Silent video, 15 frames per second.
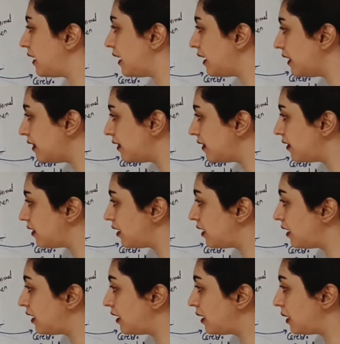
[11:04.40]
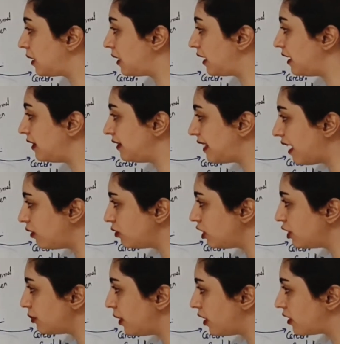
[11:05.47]
in
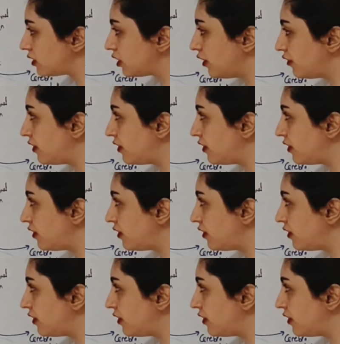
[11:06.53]
downer part of